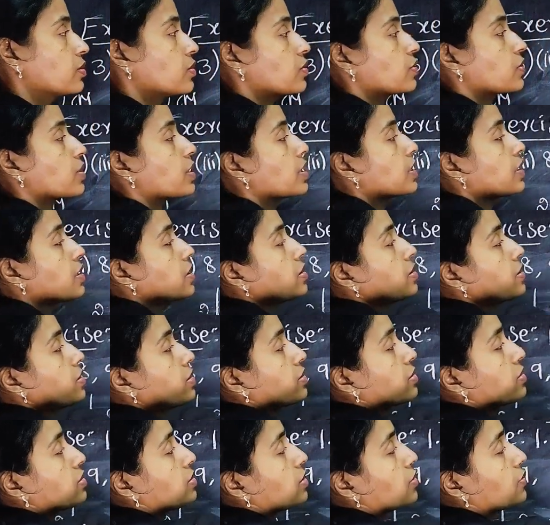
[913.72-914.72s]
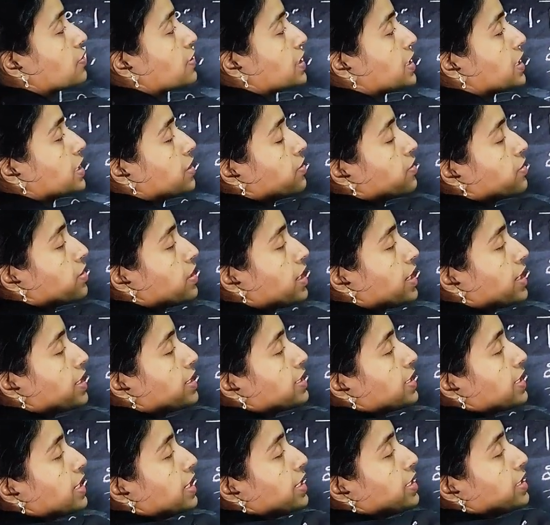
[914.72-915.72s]
Okay, now we can
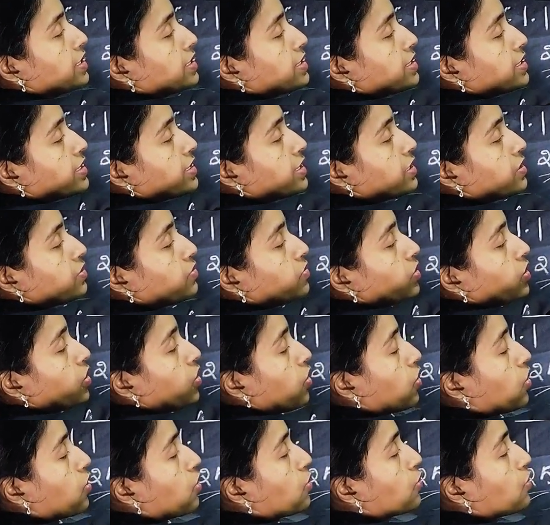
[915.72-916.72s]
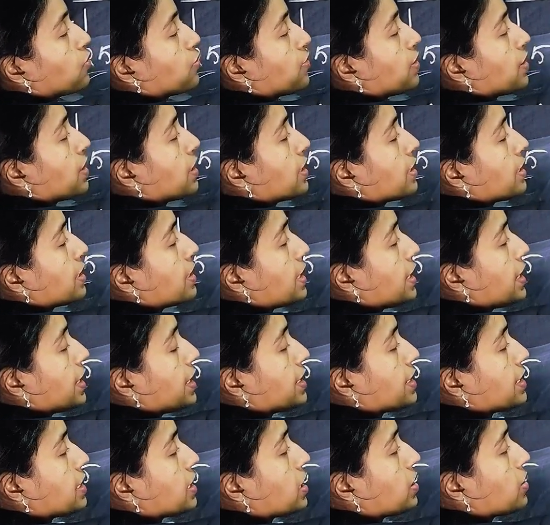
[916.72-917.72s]
write LCM of
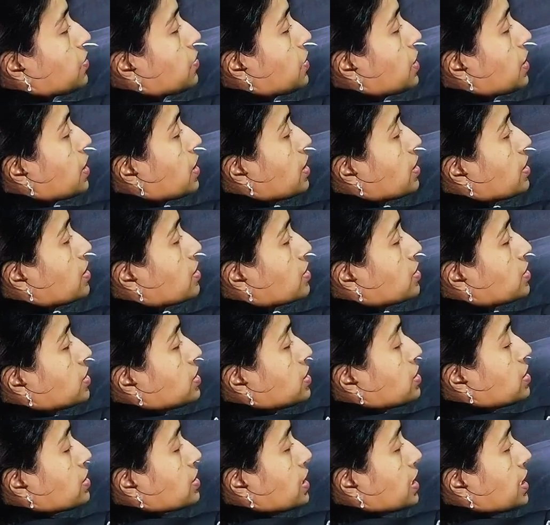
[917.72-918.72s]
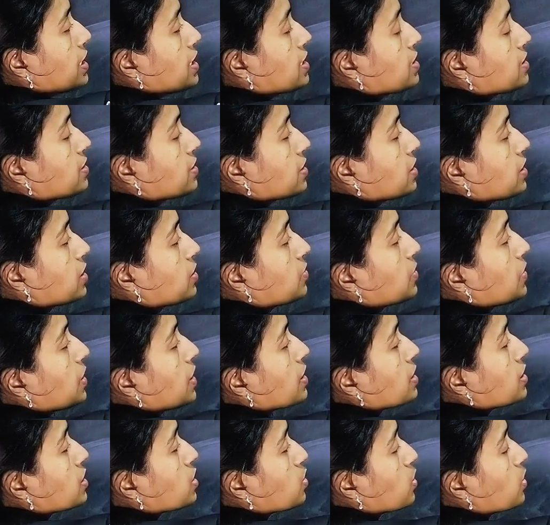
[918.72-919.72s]
8, 9,
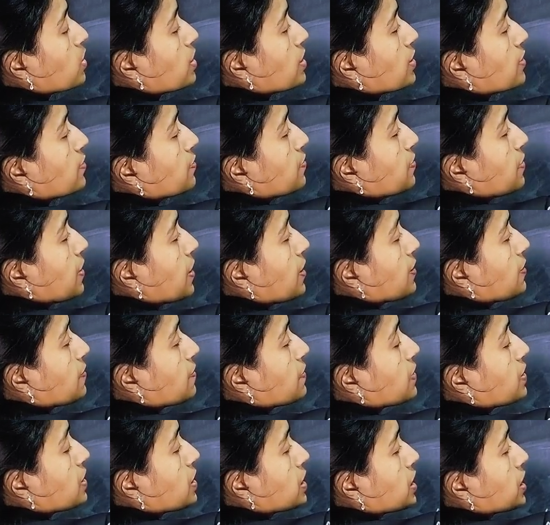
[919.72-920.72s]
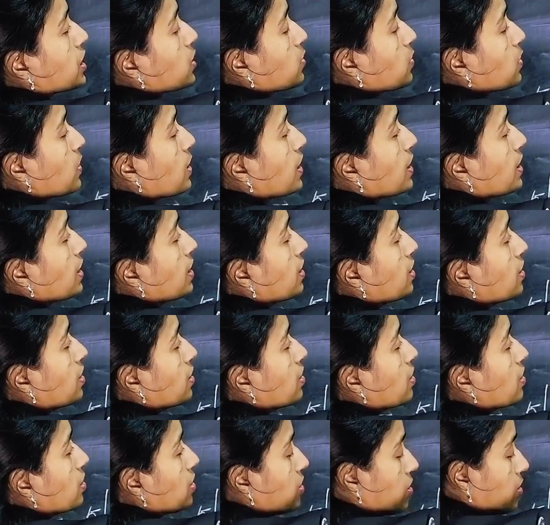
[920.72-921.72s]
25 equal
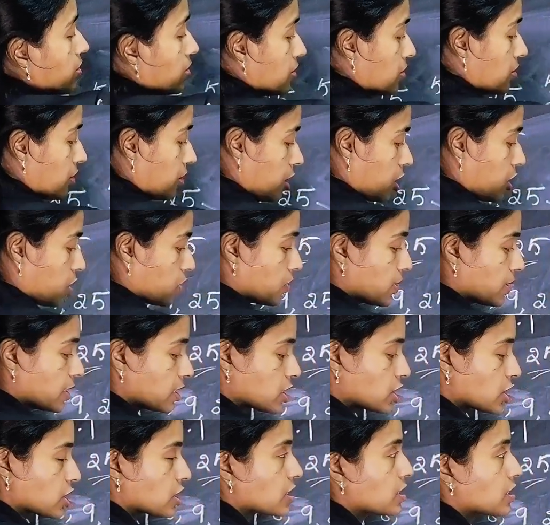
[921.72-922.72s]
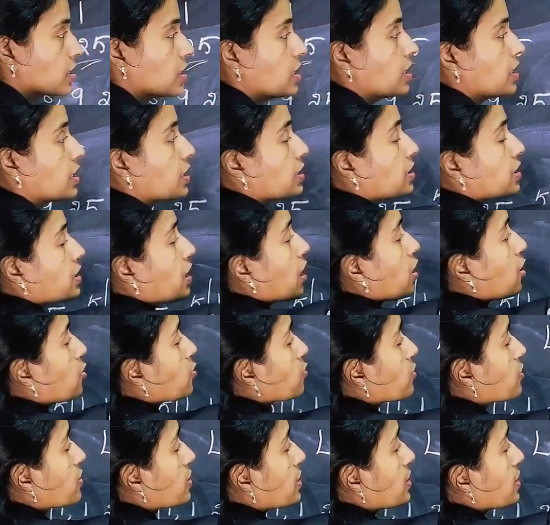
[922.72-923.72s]
how much?
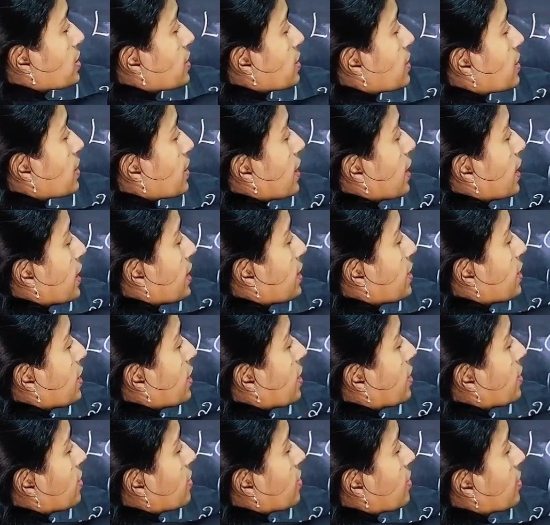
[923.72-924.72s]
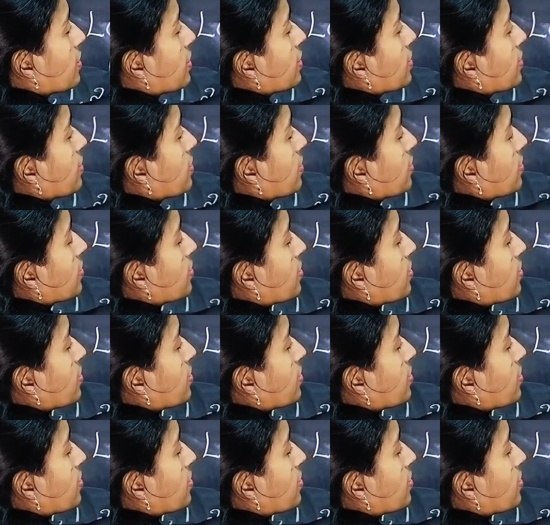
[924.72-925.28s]
1800.